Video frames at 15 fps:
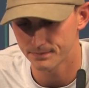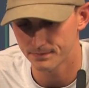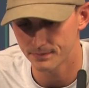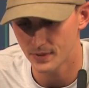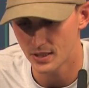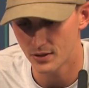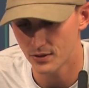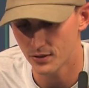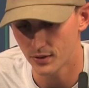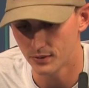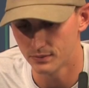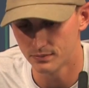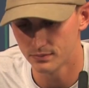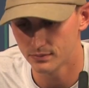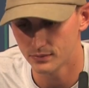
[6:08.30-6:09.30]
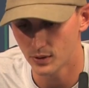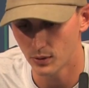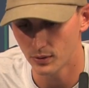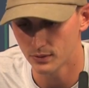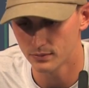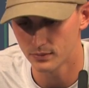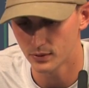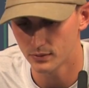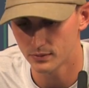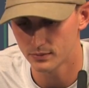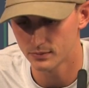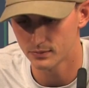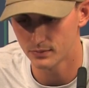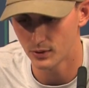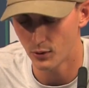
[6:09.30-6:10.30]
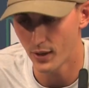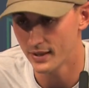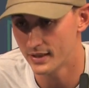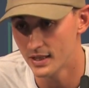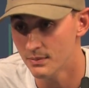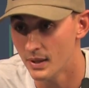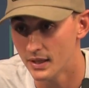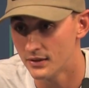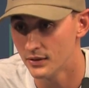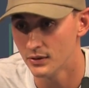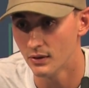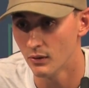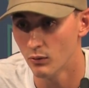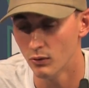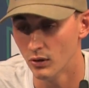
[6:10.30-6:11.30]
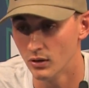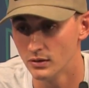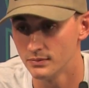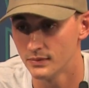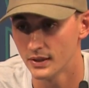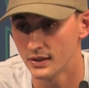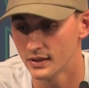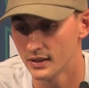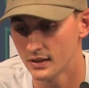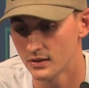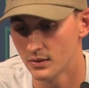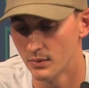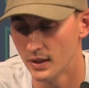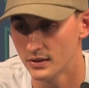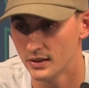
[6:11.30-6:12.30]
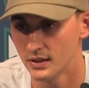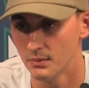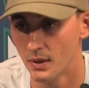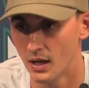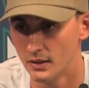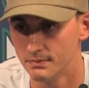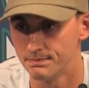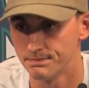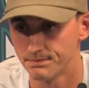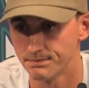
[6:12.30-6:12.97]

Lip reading: he's just a, you know, a great teammate too overall. I think that's the best thing about him.